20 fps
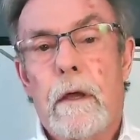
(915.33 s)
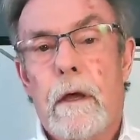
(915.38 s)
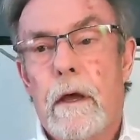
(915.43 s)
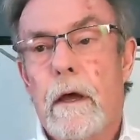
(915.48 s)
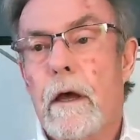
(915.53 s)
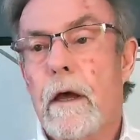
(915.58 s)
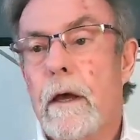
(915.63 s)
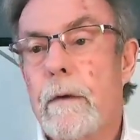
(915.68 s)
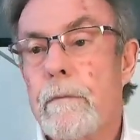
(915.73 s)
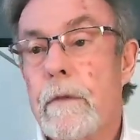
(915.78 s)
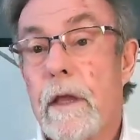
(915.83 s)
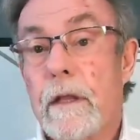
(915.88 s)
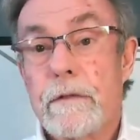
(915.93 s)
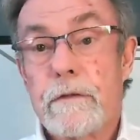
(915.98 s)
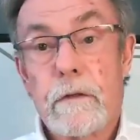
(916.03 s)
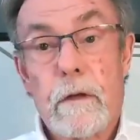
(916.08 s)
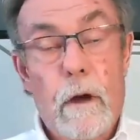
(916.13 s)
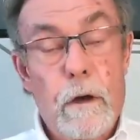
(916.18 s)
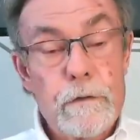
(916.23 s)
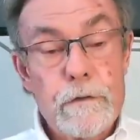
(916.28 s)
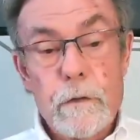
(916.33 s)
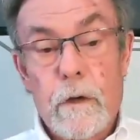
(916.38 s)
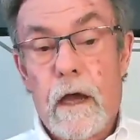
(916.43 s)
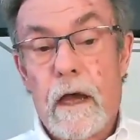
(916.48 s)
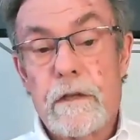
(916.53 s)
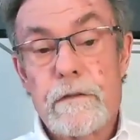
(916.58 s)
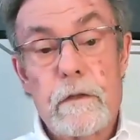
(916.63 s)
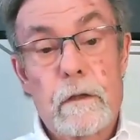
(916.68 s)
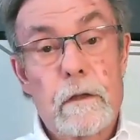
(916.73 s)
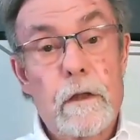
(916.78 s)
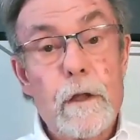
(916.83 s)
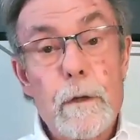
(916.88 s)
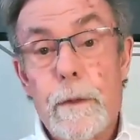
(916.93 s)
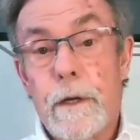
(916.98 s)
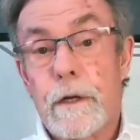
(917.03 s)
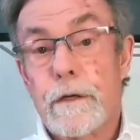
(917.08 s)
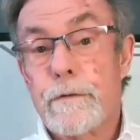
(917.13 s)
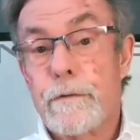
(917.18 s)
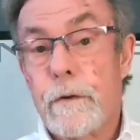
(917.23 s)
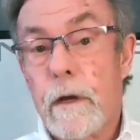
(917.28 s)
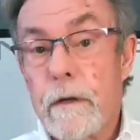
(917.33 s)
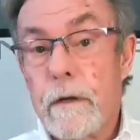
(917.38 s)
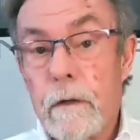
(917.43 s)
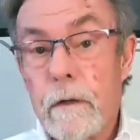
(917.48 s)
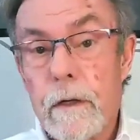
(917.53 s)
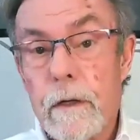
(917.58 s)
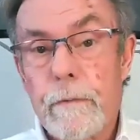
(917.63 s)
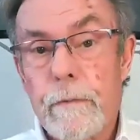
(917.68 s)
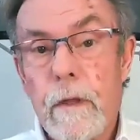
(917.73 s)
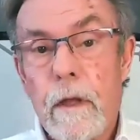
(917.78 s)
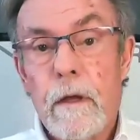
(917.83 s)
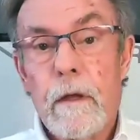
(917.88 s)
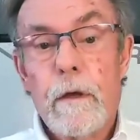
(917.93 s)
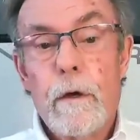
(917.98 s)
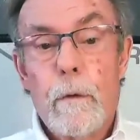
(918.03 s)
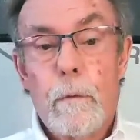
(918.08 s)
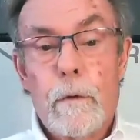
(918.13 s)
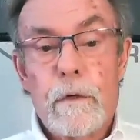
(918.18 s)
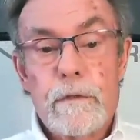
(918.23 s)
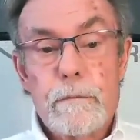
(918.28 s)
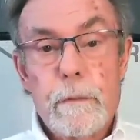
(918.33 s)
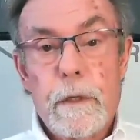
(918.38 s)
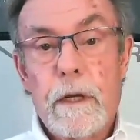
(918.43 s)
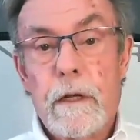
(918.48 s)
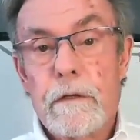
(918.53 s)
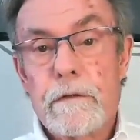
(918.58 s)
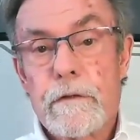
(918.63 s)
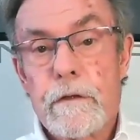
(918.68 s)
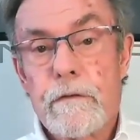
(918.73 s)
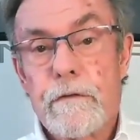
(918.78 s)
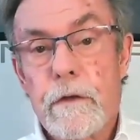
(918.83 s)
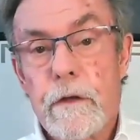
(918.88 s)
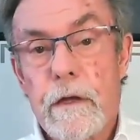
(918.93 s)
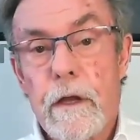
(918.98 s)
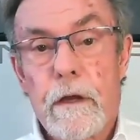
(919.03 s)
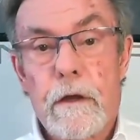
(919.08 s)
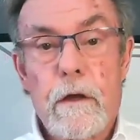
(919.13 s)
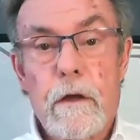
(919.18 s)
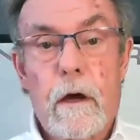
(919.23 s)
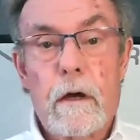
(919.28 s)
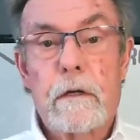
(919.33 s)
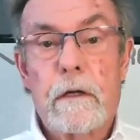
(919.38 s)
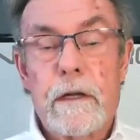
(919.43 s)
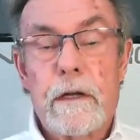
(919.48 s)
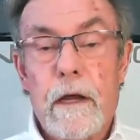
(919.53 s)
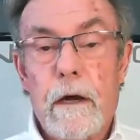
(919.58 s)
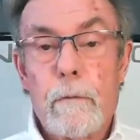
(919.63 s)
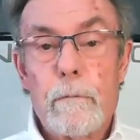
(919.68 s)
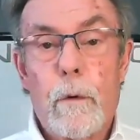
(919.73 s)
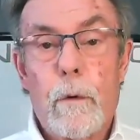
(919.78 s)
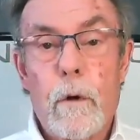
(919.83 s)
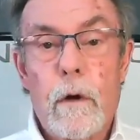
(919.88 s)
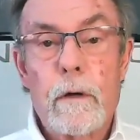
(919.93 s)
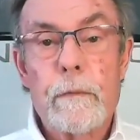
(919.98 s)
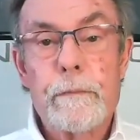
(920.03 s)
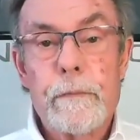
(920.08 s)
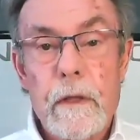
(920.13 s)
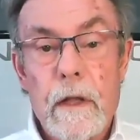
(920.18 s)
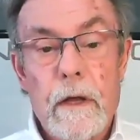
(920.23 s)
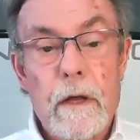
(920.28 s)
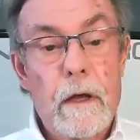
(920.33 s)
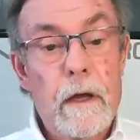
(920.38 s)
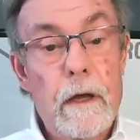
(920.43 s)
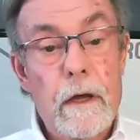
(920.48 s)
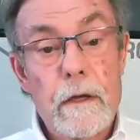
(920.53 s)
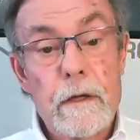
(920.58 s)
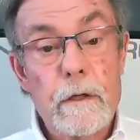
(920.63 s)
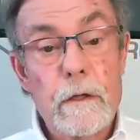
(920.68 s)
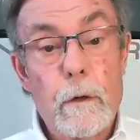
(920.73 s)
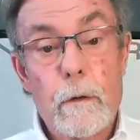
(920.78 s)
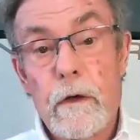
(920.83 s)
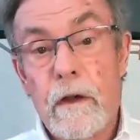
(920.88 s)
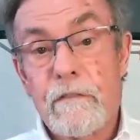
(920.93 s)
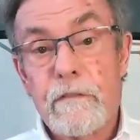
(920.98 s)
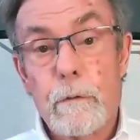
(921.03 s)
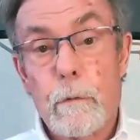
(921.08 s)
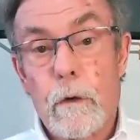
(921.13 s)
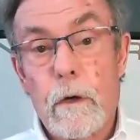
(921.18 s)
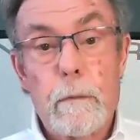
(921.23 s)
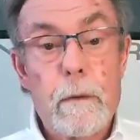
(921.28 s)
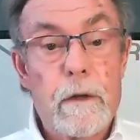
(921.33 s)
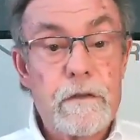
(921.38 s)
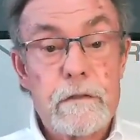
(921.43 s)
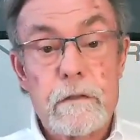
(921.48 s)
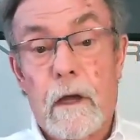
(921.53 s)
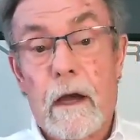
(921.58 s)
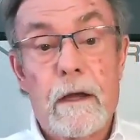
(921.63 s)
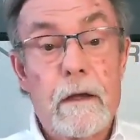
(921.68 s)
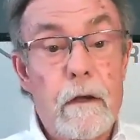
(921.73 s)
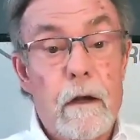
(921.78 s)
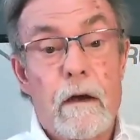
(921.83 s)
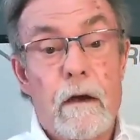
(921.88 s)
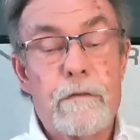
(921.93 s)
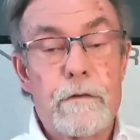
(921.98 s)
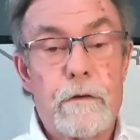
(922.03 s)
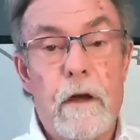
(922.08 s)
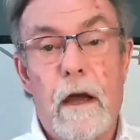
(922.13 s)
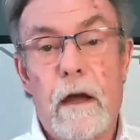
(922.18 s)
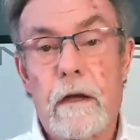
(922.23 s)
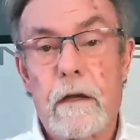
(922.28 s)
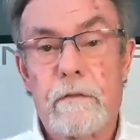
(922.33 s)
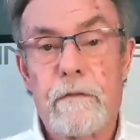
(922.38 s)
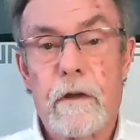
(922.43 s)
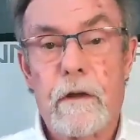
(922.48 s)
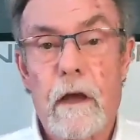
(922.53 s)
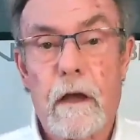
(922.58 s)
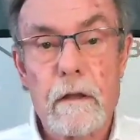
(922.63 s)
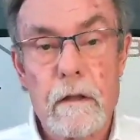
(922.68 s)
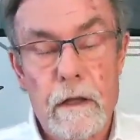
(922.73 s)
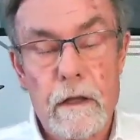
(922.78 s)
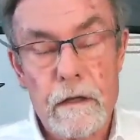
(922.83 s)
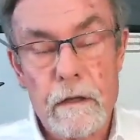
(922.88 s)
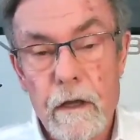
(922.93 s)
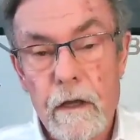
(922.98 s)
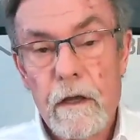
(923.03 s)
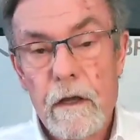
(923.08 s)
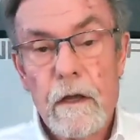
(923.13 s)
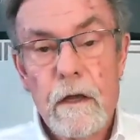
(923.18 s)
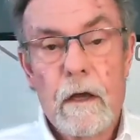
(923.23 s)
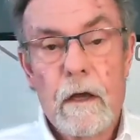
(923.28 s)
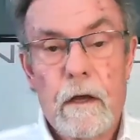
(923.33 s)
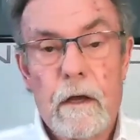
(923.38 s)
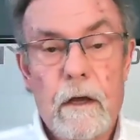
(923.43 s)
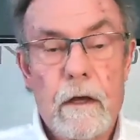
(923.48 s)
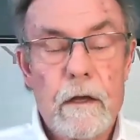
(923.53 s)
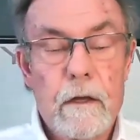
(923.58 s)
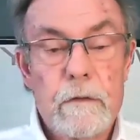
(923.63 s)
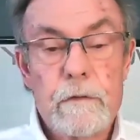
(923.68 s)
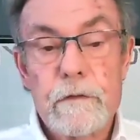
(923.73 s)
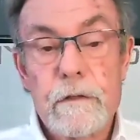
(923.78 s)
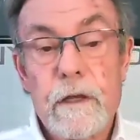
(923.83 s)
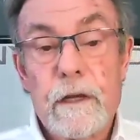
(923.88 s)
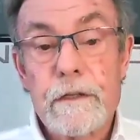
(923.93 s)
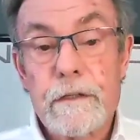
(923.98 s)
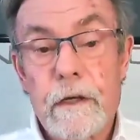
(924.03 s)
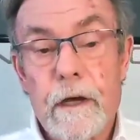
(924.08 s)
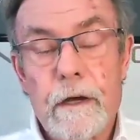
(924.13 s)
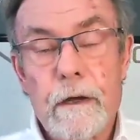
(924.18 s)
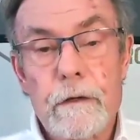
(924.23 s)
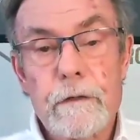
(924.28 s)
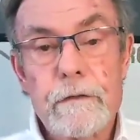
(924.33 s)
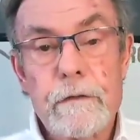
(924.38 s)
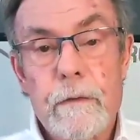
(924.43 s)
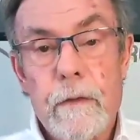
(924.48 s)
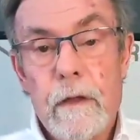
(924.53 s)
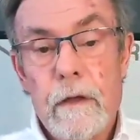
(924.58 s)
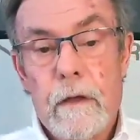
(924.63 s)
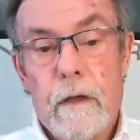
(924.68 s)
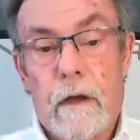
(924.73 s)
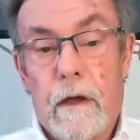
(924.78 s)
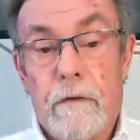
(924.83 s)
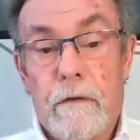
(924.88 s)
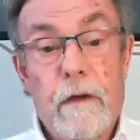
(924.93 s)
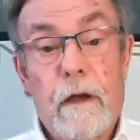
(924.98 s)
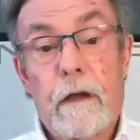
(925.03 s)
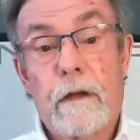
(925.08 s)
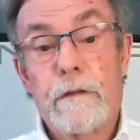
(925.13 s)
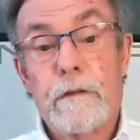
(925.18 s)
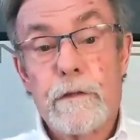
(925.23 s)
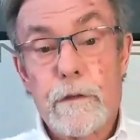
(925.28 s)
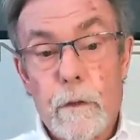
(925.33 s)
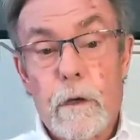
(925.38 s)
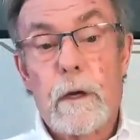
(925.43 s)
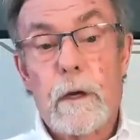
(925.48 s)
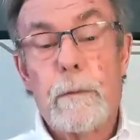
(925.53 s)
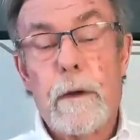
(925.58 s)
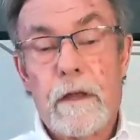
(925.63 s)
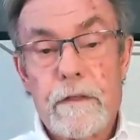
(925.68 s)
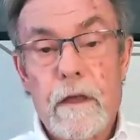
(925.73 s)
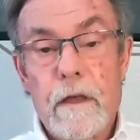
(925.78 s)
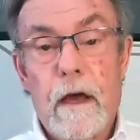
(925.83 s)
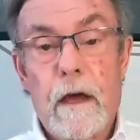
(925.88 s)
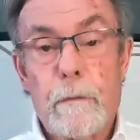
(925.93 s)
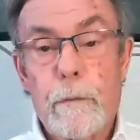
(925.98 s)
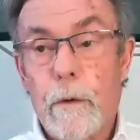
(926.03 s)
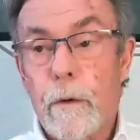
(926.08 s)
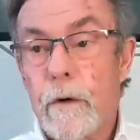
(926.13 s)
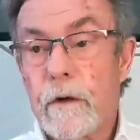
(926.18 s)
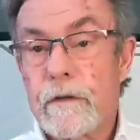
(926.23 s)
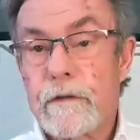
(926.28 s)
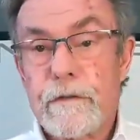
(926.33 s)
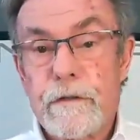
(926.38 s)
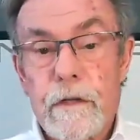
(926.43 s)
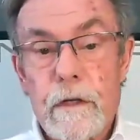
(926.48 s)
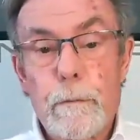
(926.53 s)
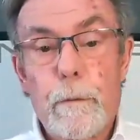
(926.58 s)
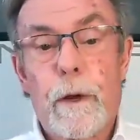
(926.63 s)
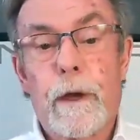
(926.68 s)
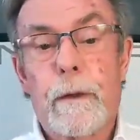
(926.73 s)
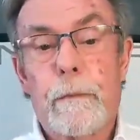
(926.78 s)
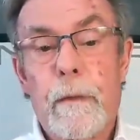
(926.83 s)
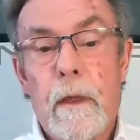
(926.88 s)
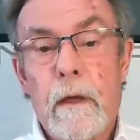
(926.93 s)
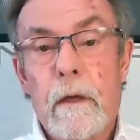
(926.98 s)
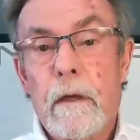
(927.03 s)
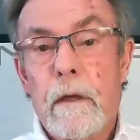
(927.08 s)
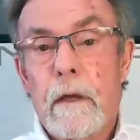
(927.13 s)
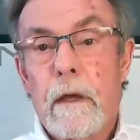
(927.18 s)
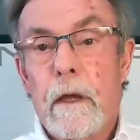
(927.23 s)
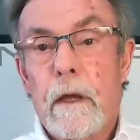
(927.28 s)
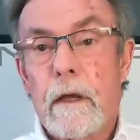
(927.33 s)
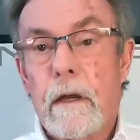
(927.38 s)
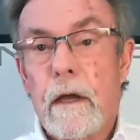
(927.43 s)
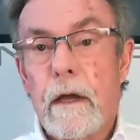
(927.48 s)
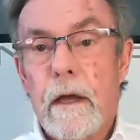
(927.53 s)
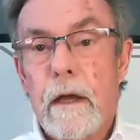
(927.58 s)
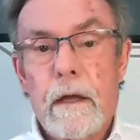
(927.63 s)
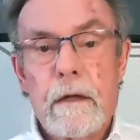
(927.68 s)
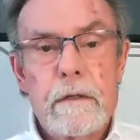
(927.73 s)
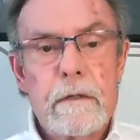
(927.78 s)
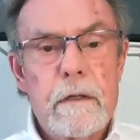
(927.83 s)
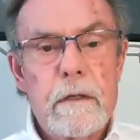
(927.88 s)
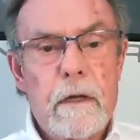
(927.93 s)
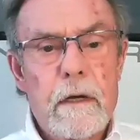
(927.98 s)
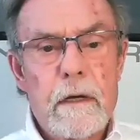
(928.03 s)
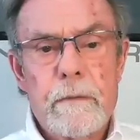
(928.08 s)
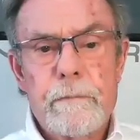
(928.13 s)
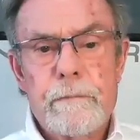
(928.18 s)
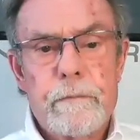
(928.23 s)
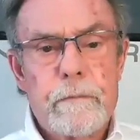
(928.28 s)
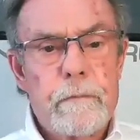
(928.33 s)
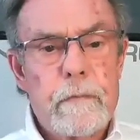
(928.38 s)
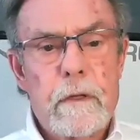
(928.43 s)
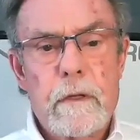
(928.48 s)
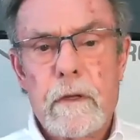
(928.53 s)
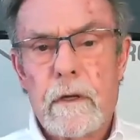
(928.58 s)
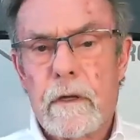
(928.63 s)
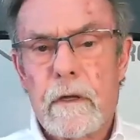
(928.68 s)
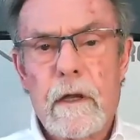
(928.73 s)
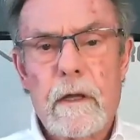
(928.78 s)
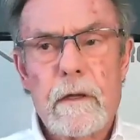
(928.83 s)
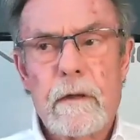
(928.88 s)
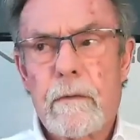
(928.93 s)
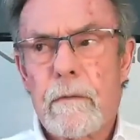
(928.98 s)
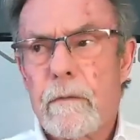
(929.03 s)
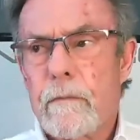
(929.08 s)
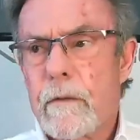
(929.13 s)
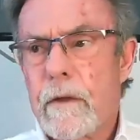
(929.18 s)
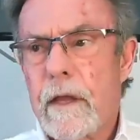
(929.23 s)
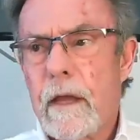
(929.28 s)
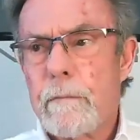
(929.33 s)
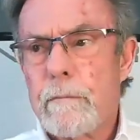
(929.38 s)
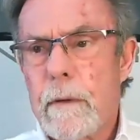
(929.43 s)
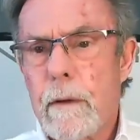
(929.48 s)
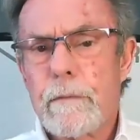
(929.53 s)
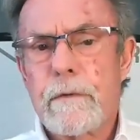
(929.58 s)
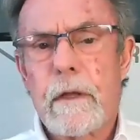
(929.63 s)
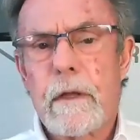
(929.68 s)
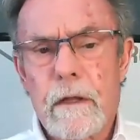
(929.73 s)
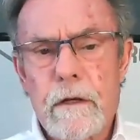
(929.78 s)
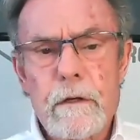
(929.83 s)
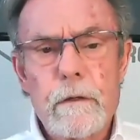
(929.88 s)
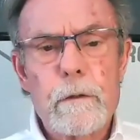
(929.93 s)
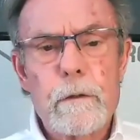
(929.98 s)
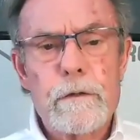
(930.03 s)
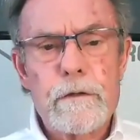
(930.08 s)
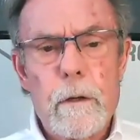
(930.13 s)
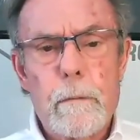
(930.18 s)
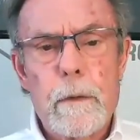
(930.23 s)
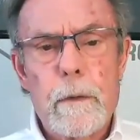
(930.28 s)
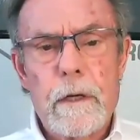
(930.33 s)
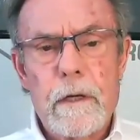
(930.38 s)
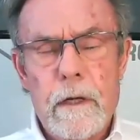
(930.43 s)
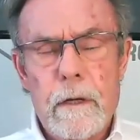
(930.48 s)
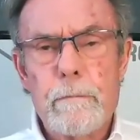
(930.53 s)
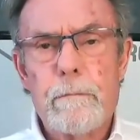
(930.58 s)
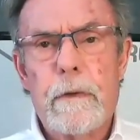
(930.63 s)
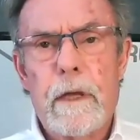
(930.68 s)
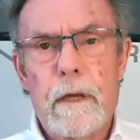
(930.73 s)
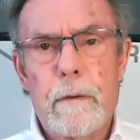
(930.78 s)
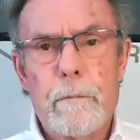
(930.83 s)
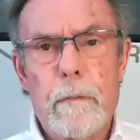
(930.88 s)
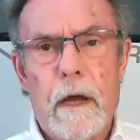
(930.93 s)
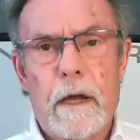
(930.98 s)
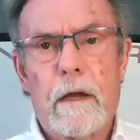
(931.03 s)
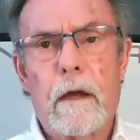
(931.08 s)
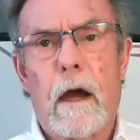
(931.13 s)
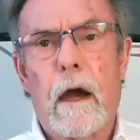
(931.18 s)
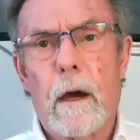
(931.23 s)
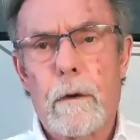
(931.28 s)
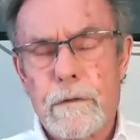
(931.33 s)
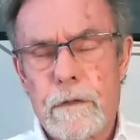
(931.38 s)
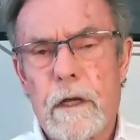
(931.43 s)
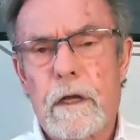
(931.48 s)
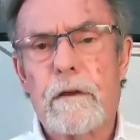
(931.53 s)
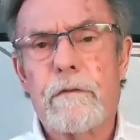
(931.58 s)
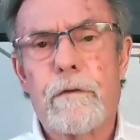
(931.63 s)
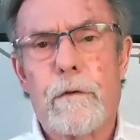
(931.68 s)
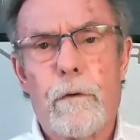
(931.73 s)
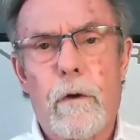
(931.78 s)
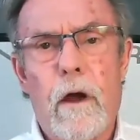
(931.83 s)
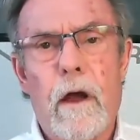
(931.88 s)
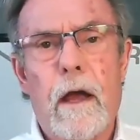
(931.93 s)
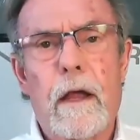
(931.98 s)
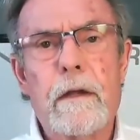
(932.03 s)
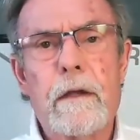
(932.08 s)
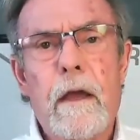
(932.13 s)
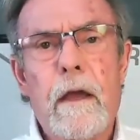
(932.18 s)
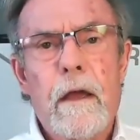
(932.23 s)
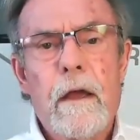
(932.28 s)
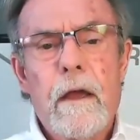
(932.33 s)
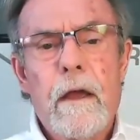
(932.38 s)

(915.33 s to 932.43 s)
Uh, it also has a little bit of tread on it, which means if you get caught in a downpour, uh, you don't have to worry about sliding off track if you got like uh, slick tires. Uh, in fact, a story about that, we were at Sebring and I had, uh, I can't remember, editor or somebody in, in my car, was taking for a ride